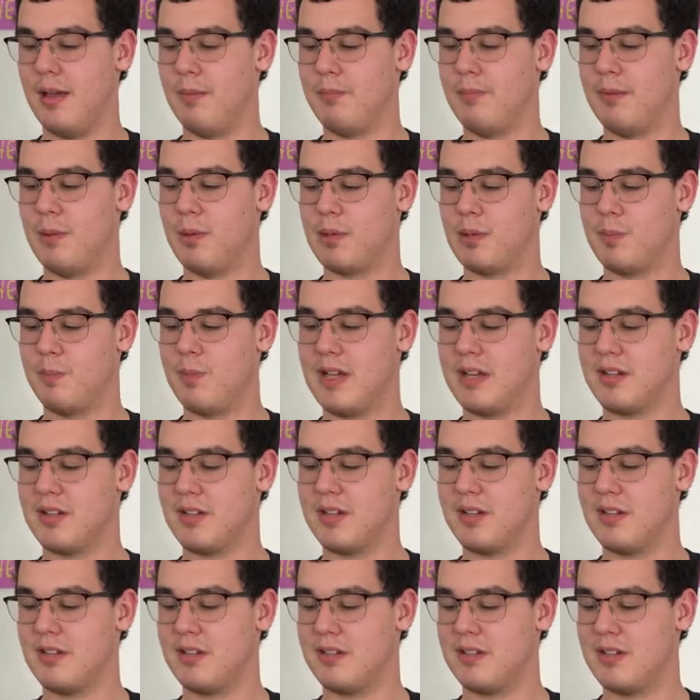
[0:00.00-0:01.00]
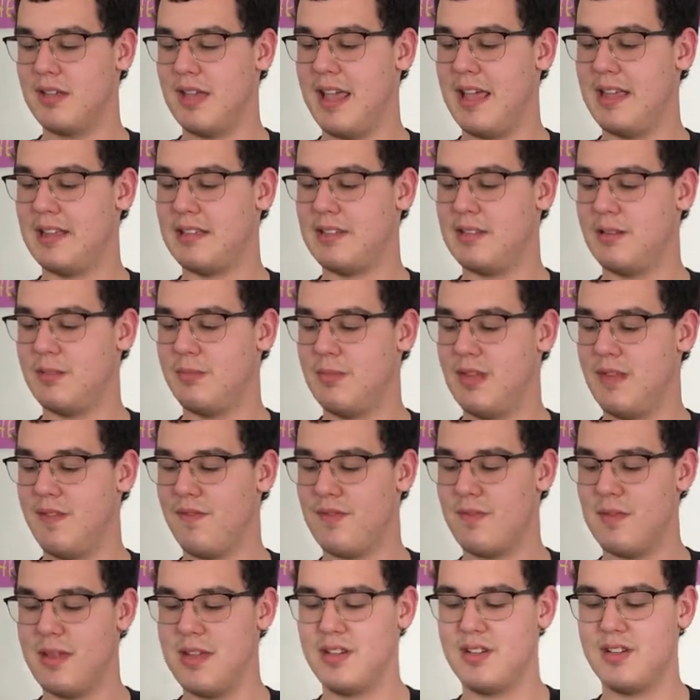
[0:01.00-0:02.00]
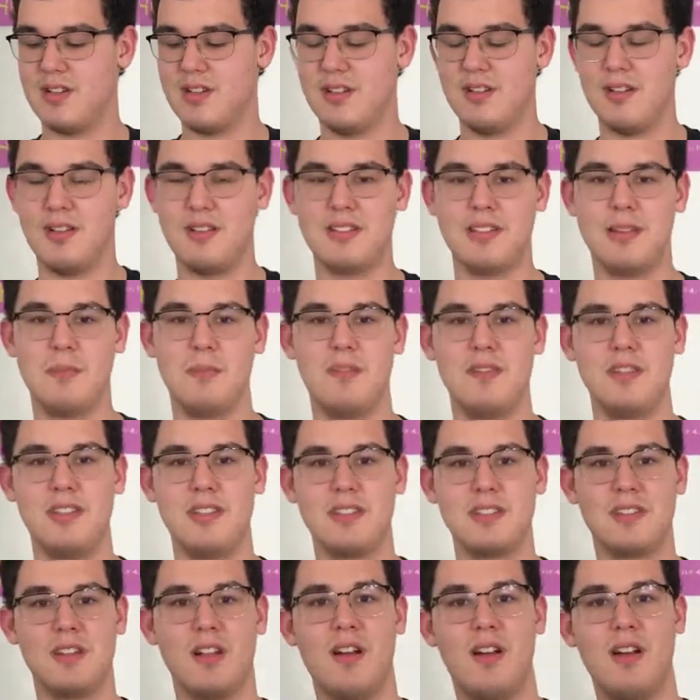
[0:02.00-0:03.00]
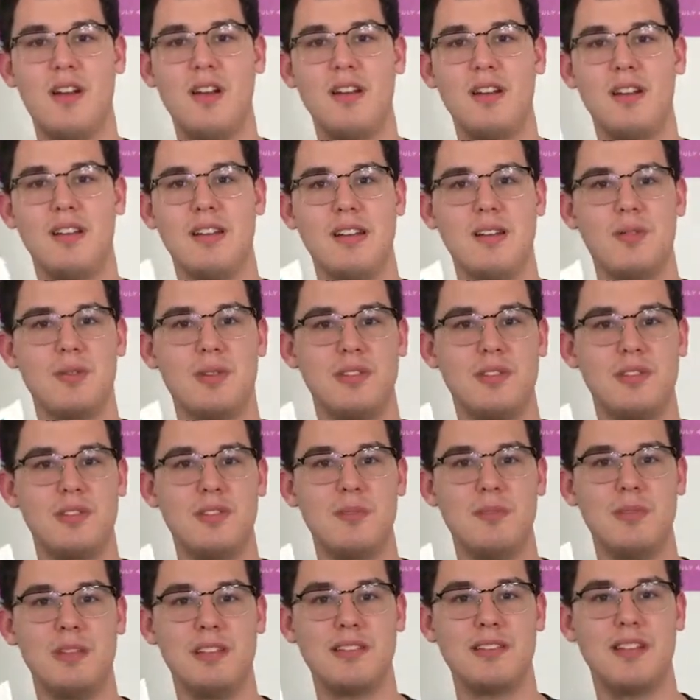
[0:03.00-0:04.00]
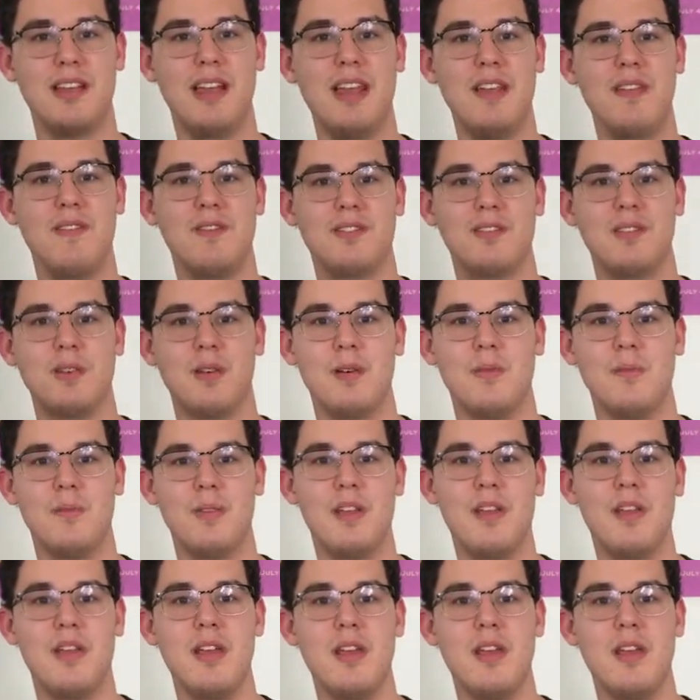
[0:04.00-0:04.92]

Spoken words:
both pictures and some information on some of his art, and I would assume his life, so I'm